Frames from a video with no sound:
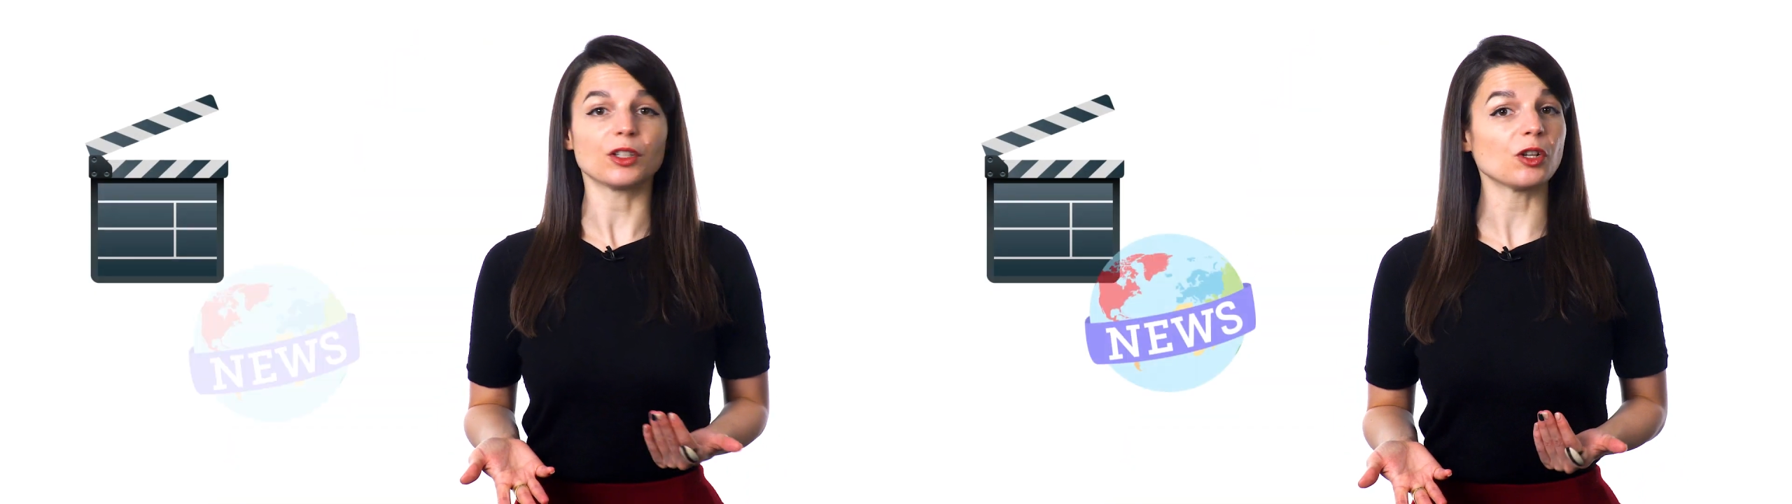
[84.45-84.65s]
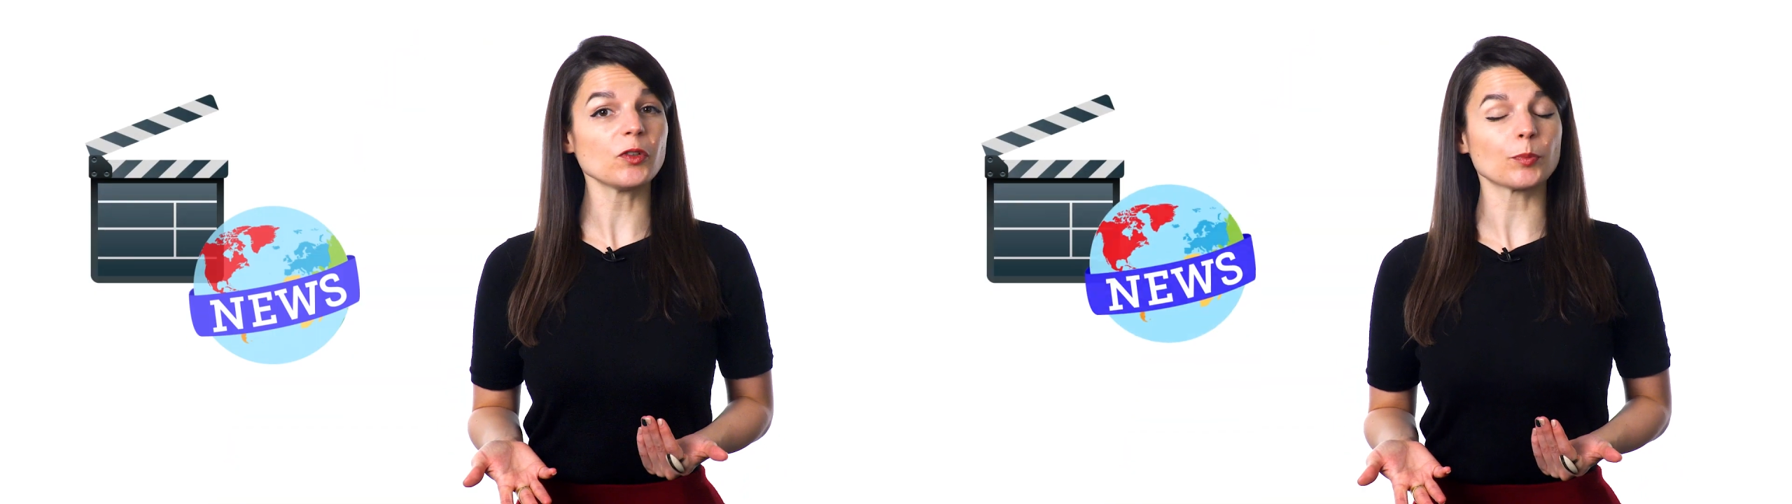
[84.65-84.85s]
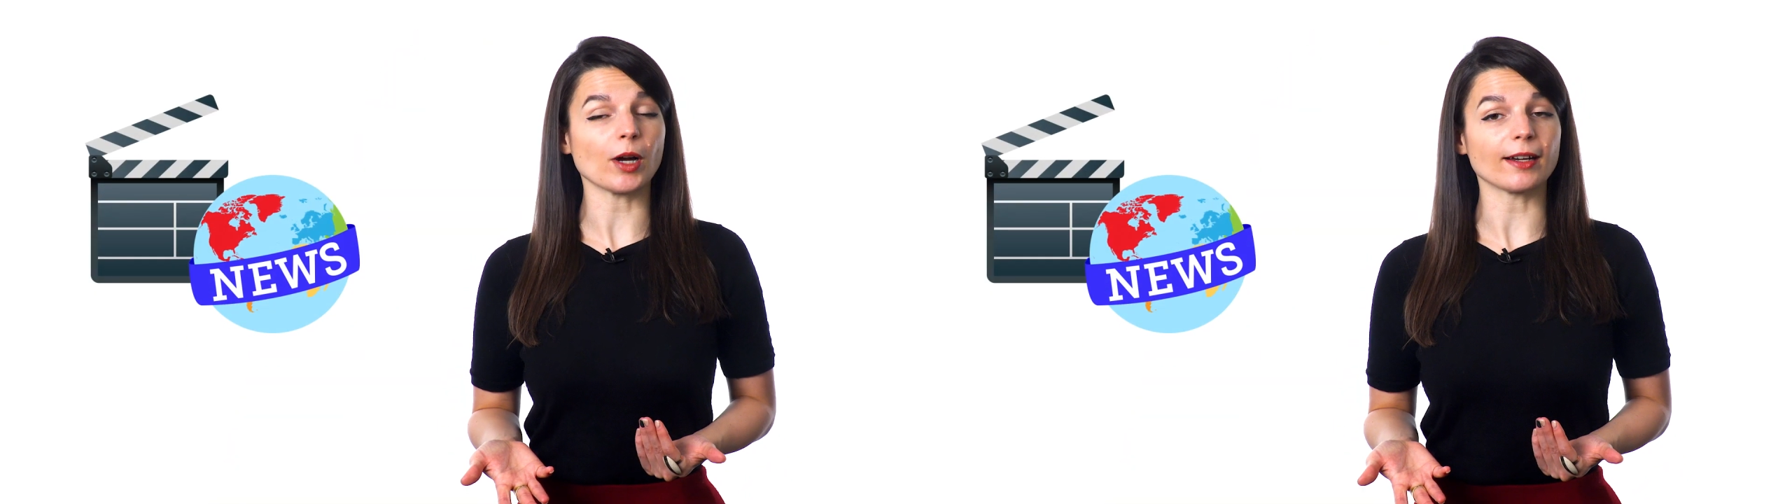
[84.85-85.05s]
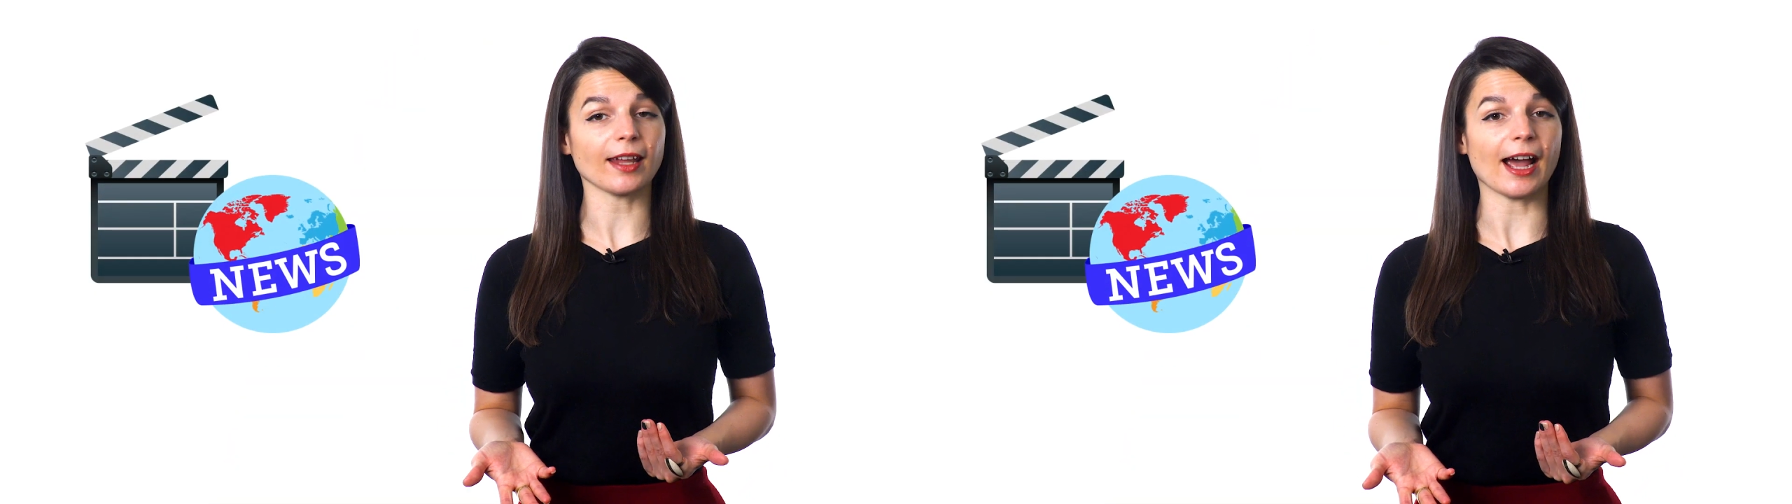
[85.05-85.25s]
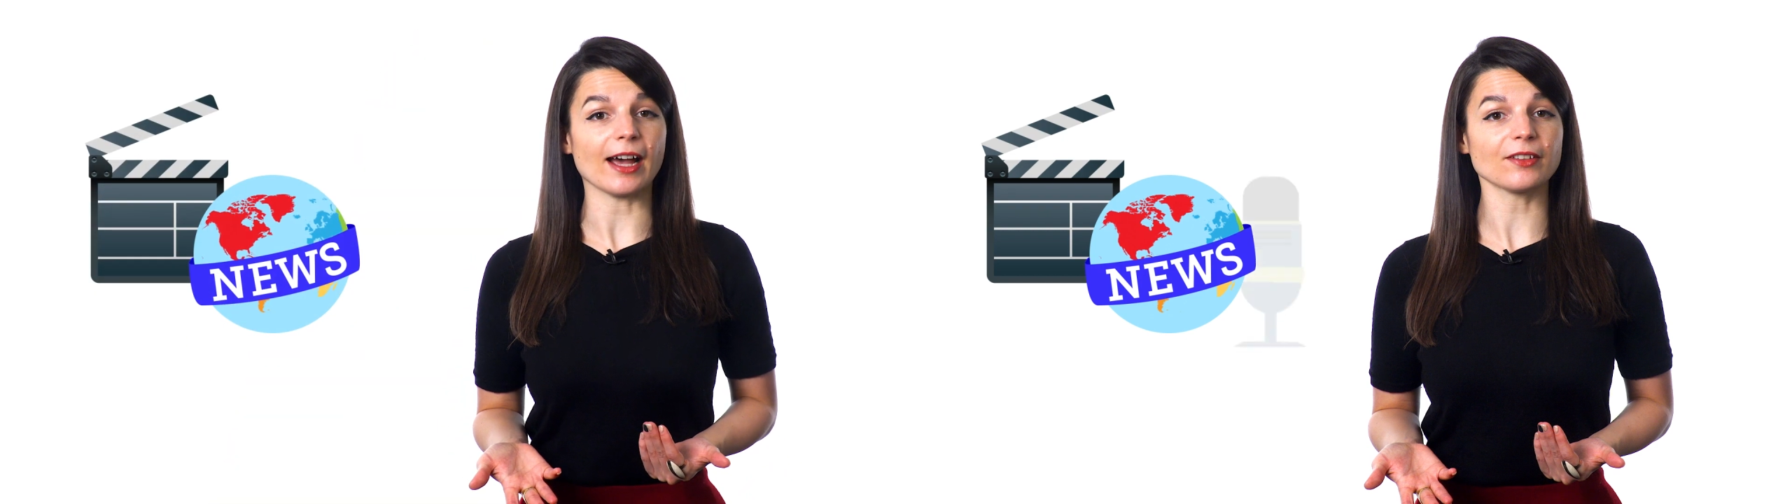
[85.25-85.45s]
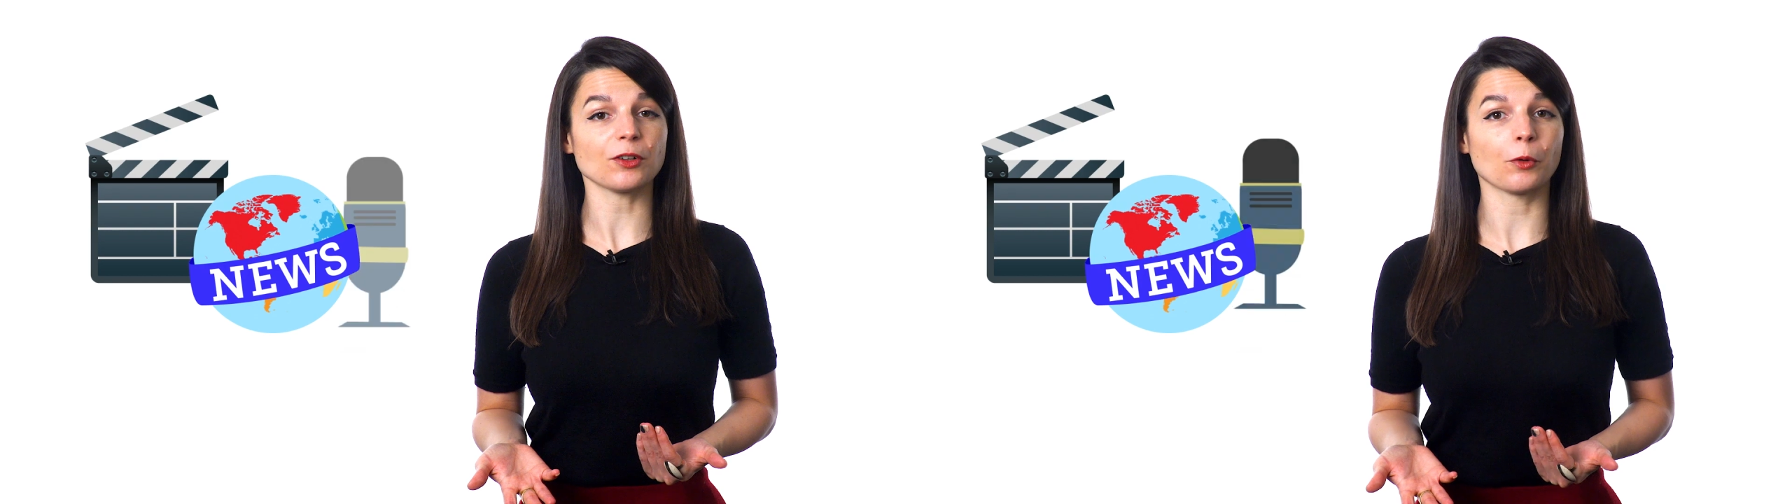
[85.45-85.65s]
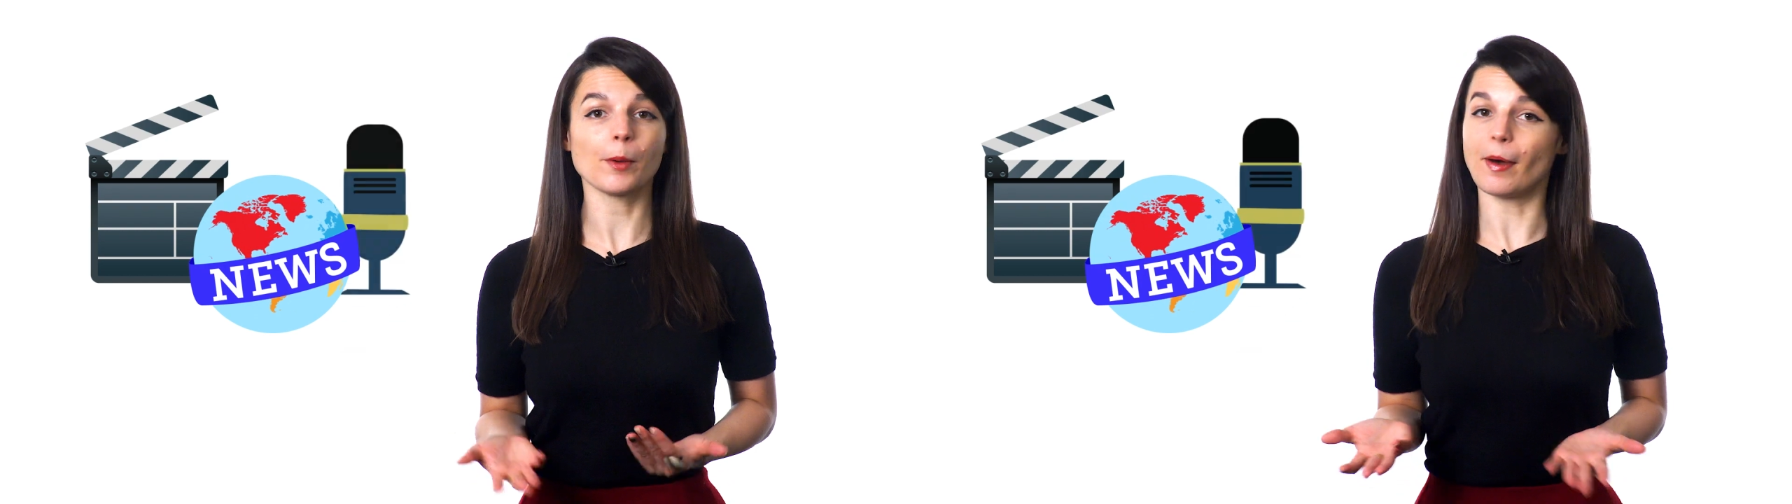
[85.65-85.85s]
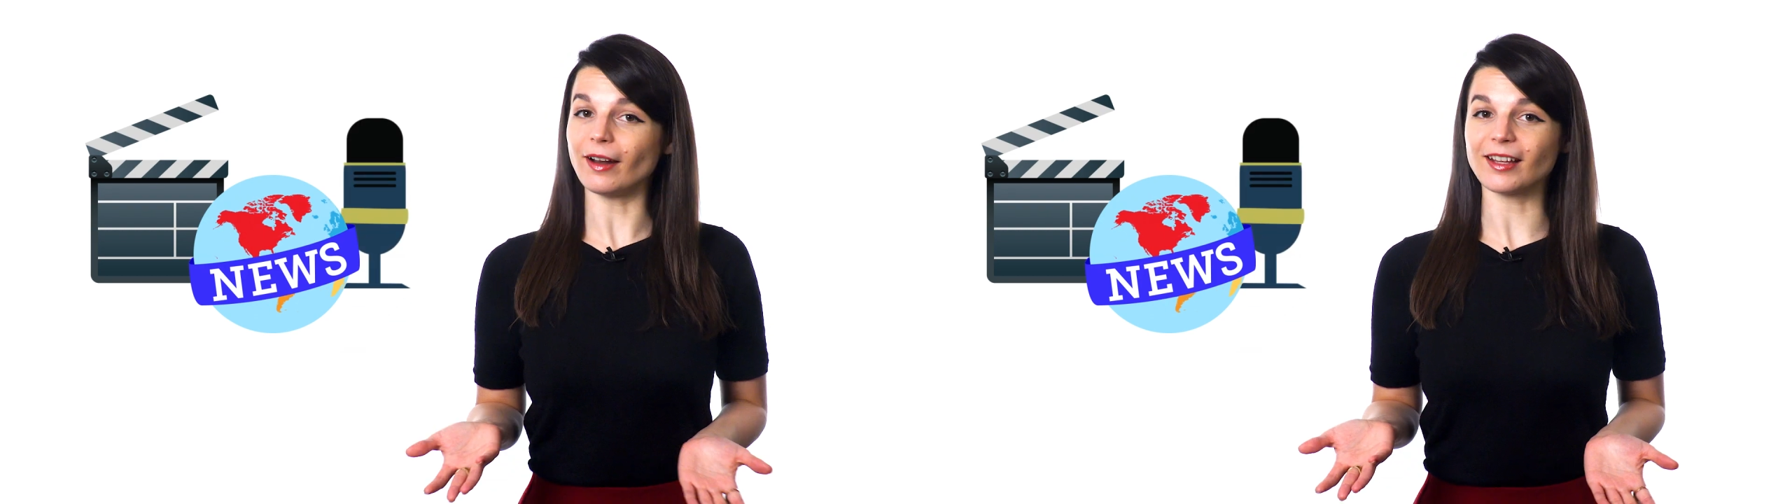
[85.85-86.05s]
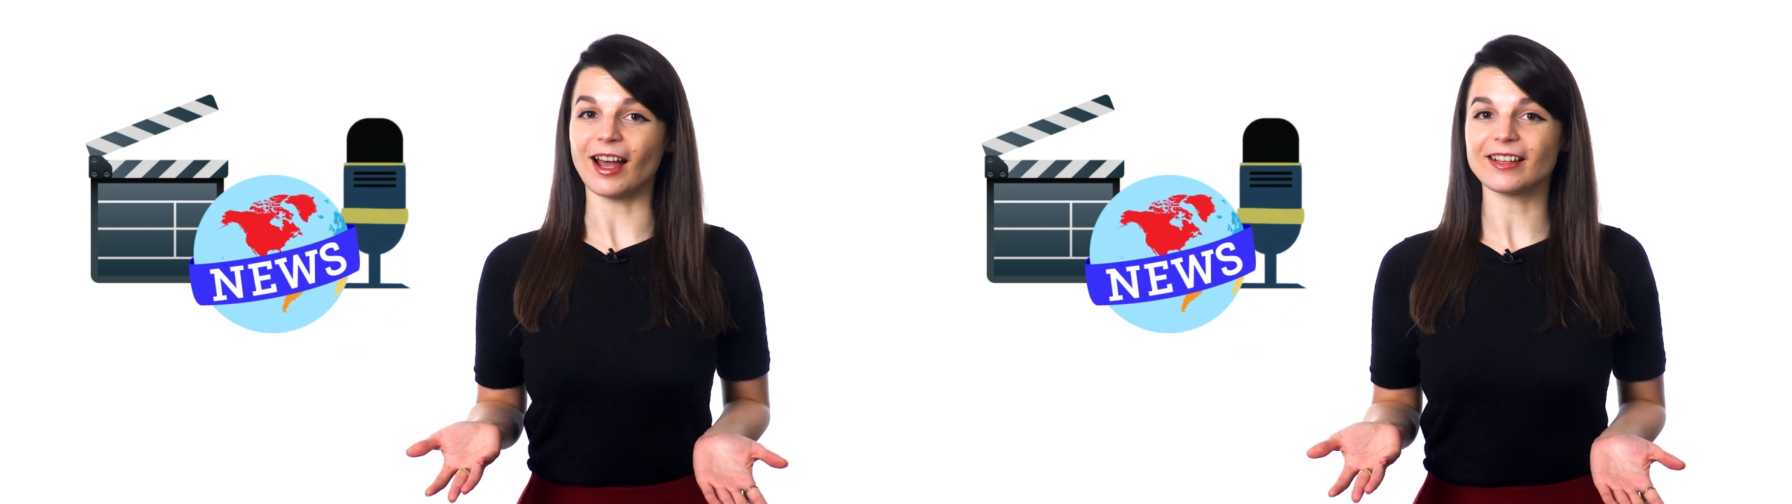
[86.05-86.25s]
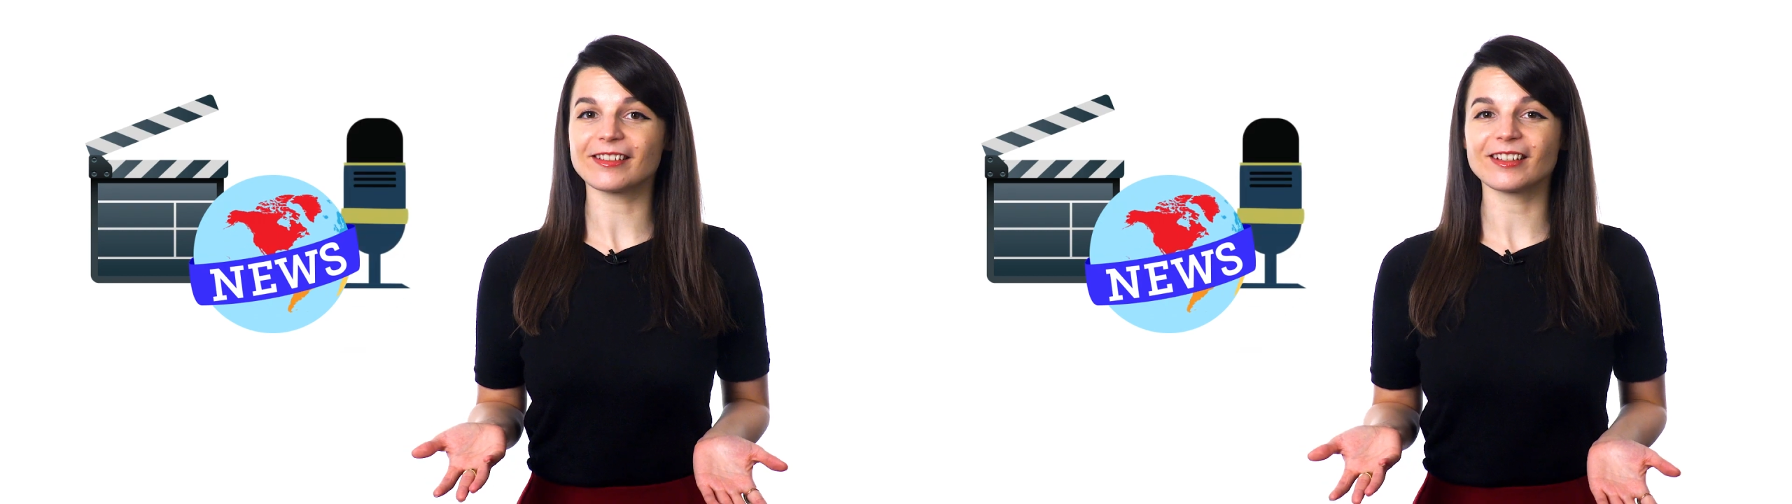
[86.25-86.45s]
news broadcast, or a
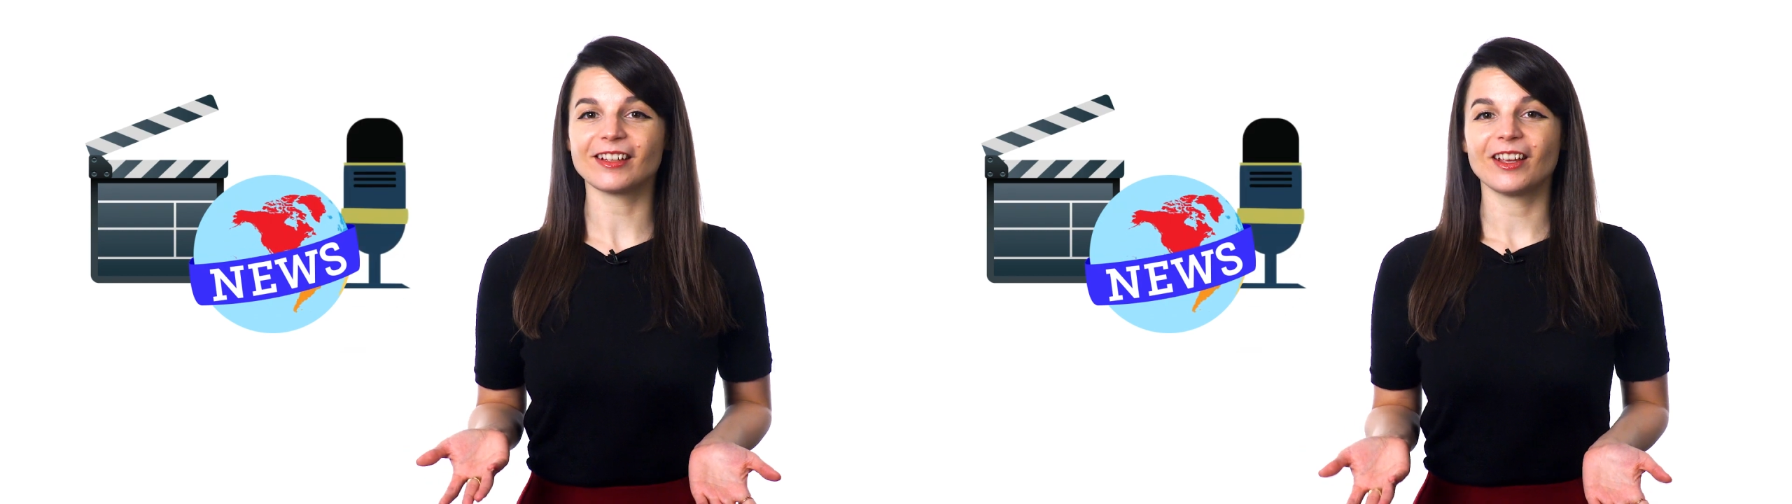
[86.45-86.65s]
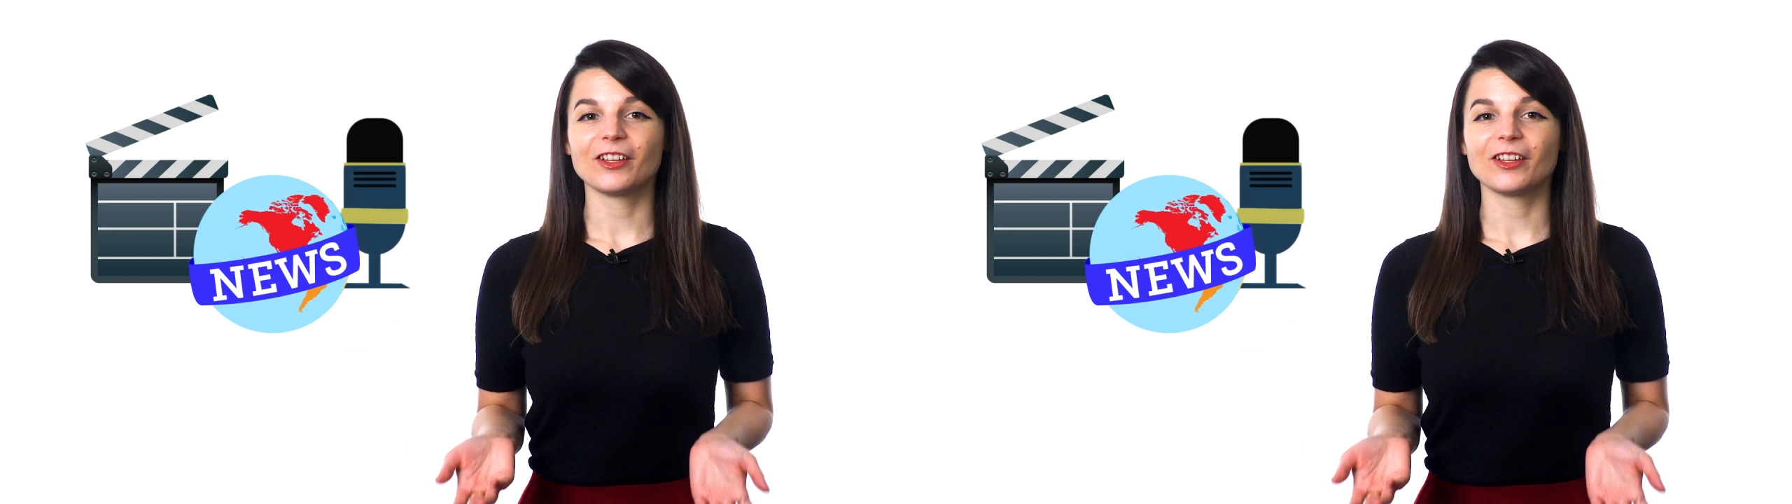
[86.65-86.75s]
podcast.